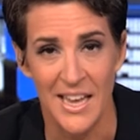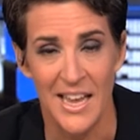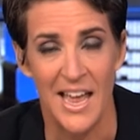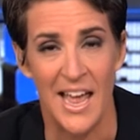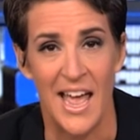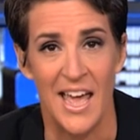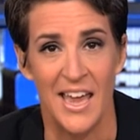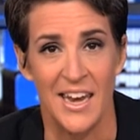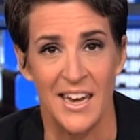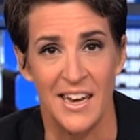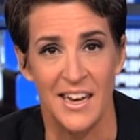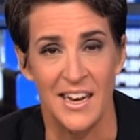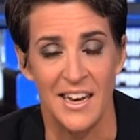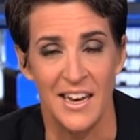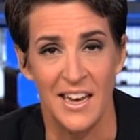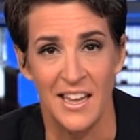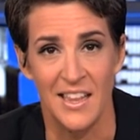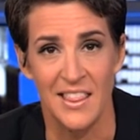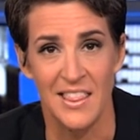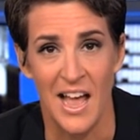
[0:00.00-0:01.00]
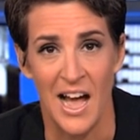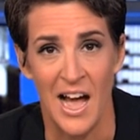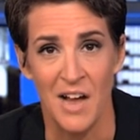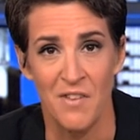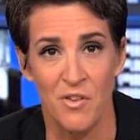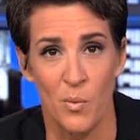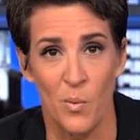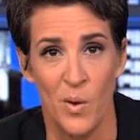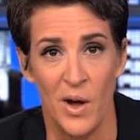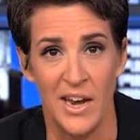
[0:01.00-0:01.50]
And I,
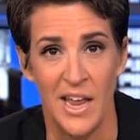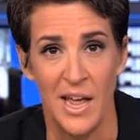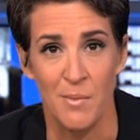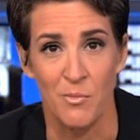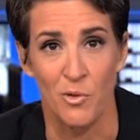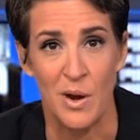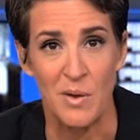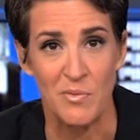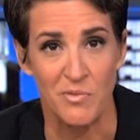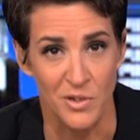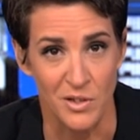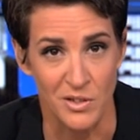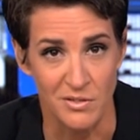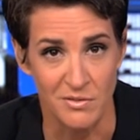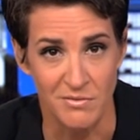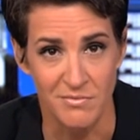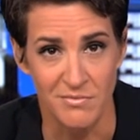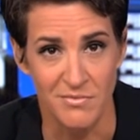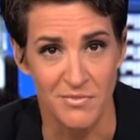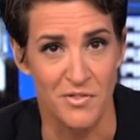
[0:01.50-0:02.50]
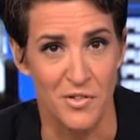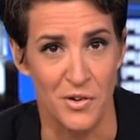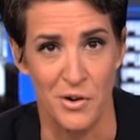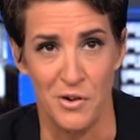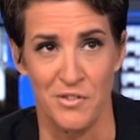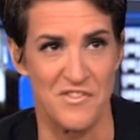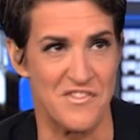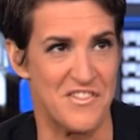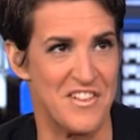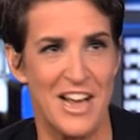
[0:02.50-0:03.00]
for one, am grateful for
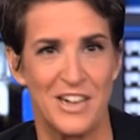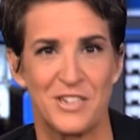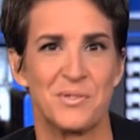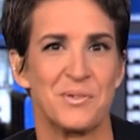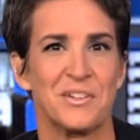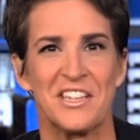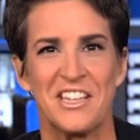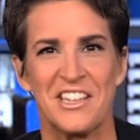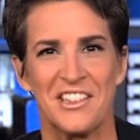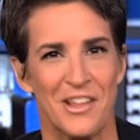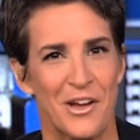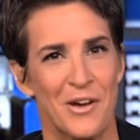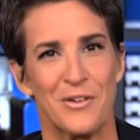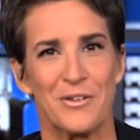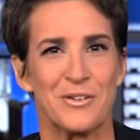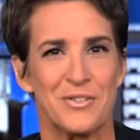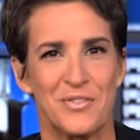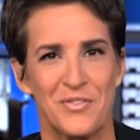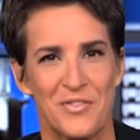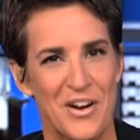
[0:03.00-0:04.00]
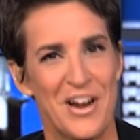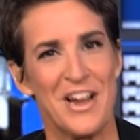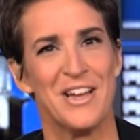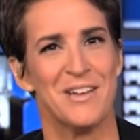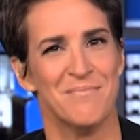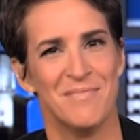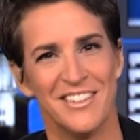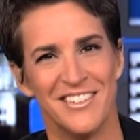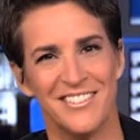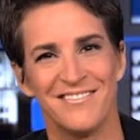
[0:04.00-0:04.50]
her naturally large
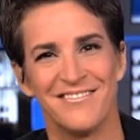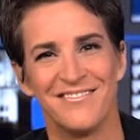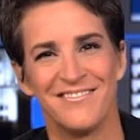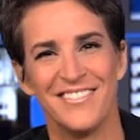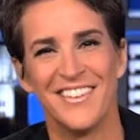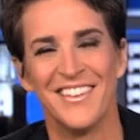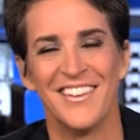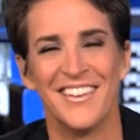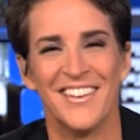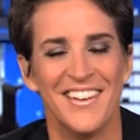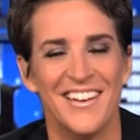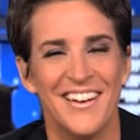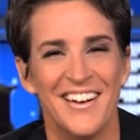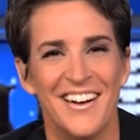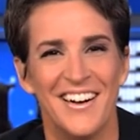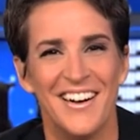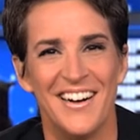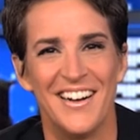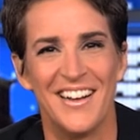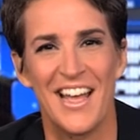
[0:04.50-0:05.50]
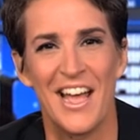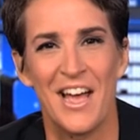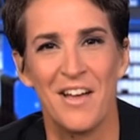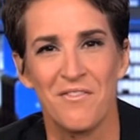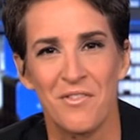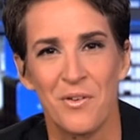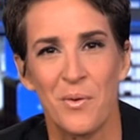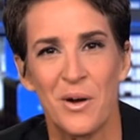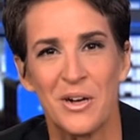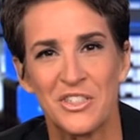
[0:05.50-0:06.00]
frame and
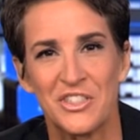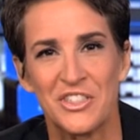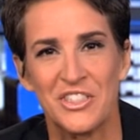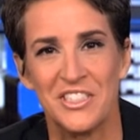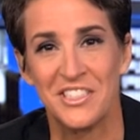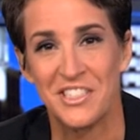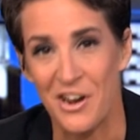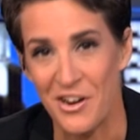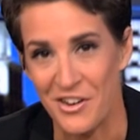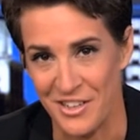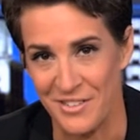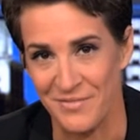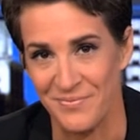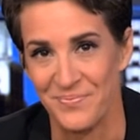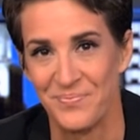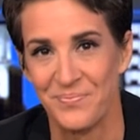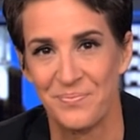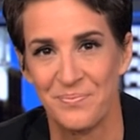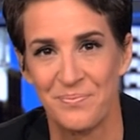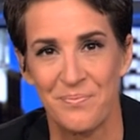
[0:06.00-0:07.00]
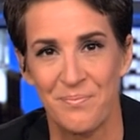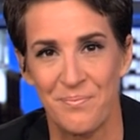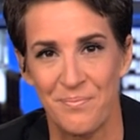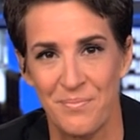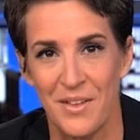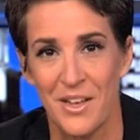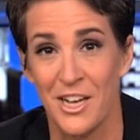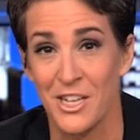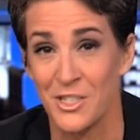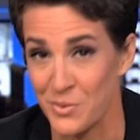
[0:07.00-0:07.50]
for what she started,
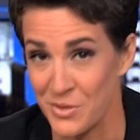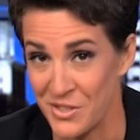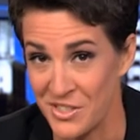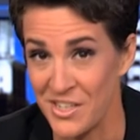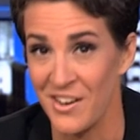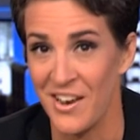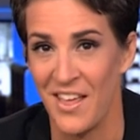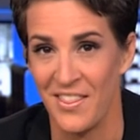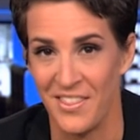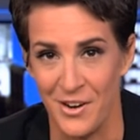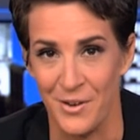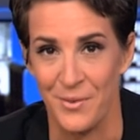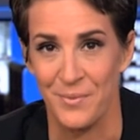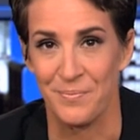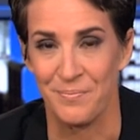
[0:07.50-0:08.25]
because we're still not there.